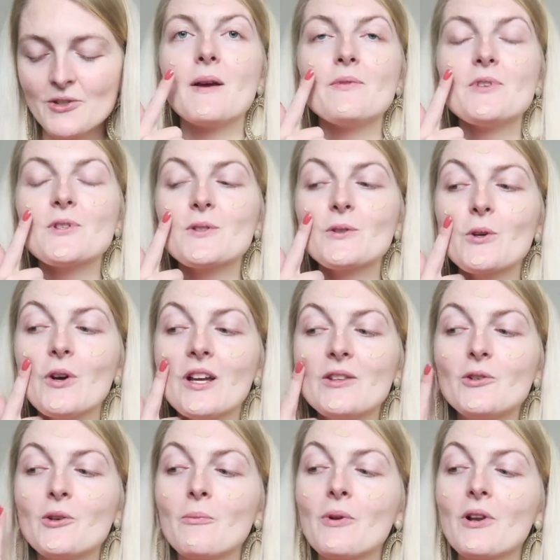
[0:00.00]
So I'm just
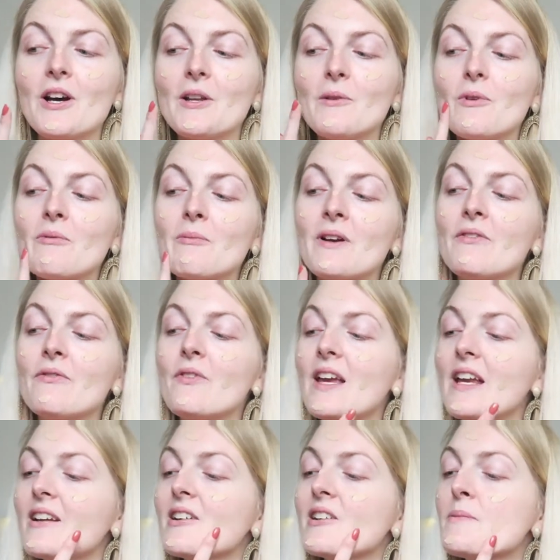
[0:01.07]
going to apply it with my
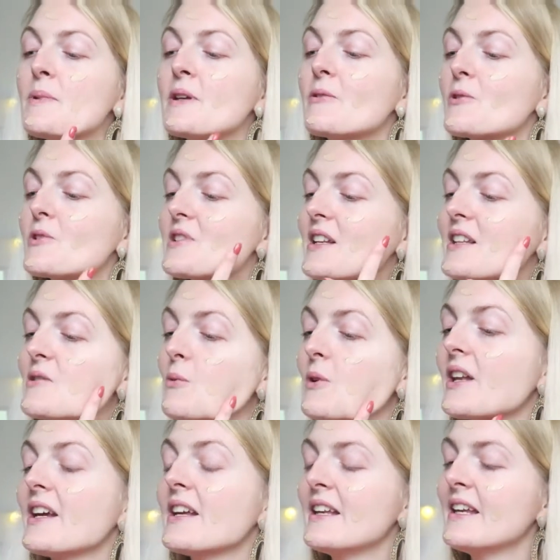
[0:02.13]
fingers because that's
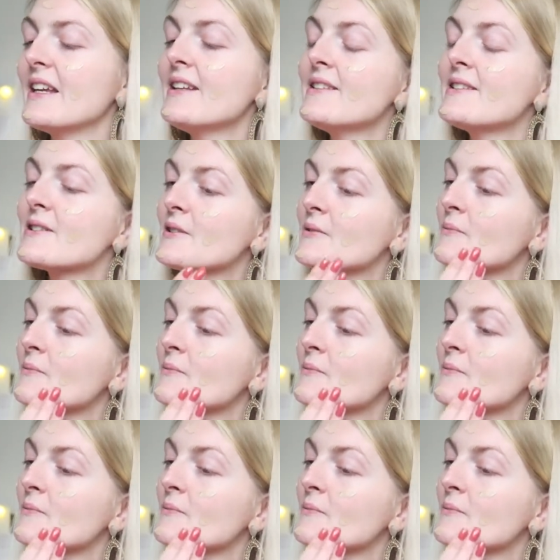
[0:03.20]
what I did.